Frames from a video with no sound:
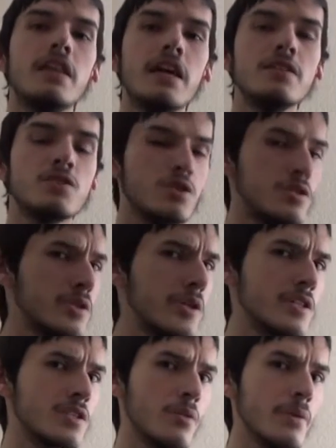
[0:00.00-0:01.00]
Then to the
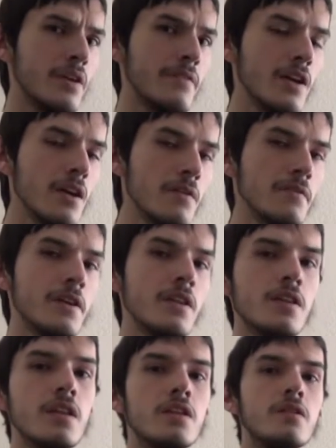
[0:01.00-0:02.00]
traditional weight of an
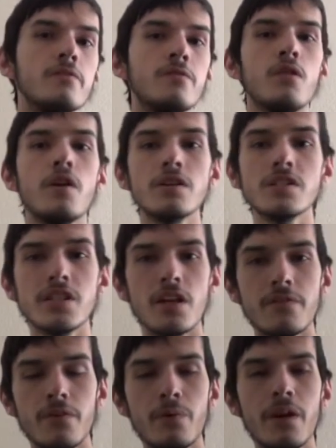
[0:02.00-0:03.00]
elephant, there's the largest
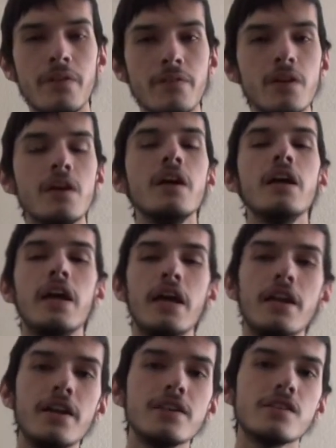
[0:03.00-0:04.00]
elephant, whatever,
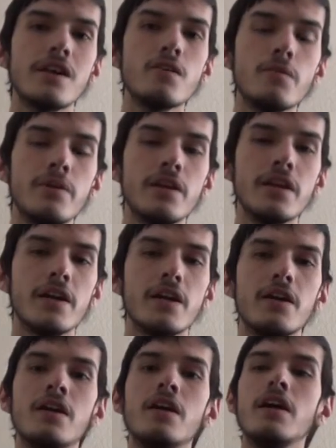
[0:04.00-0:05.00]
in an
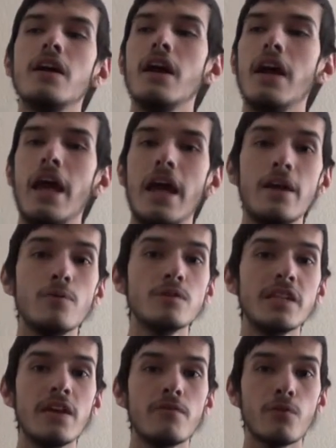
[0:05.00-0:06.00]
encyclopedia, and it
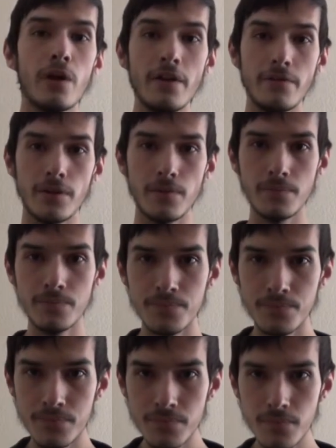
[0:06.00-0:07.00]
would take forever.
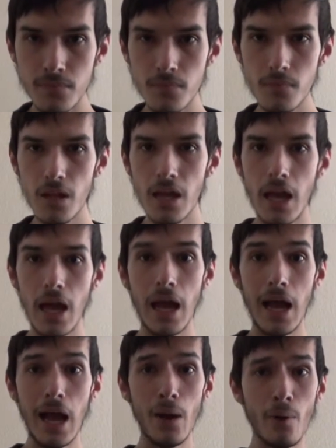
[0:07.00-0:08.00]

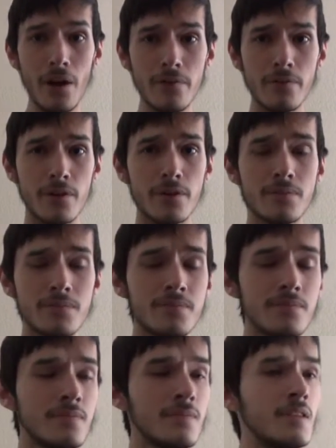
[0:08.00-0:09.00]
However,
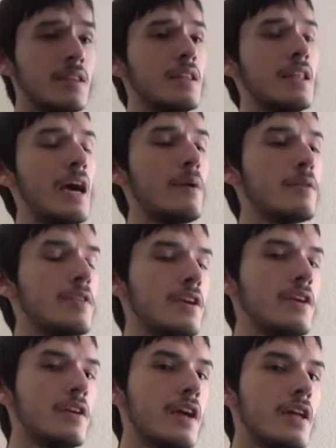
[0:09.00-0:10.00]
now with
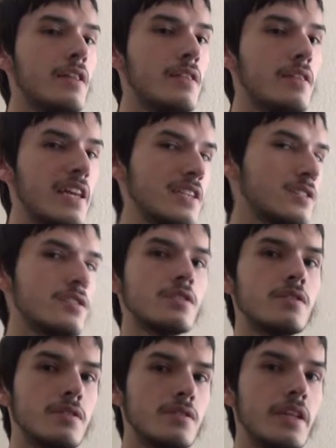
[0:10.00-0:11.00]
the internet, that's just
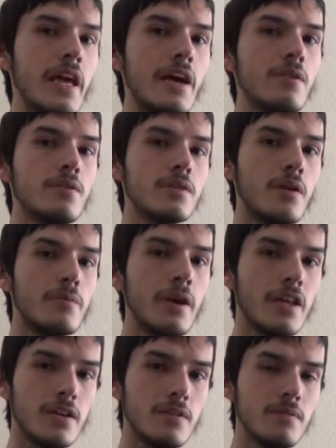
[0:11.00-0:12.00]
a today I learned on
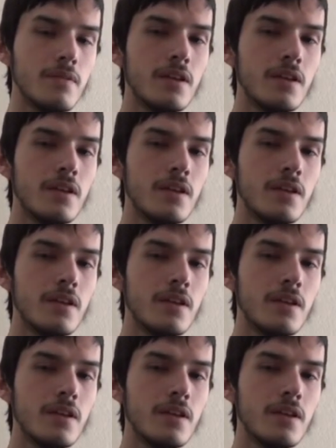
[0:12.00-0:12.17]
Reddit.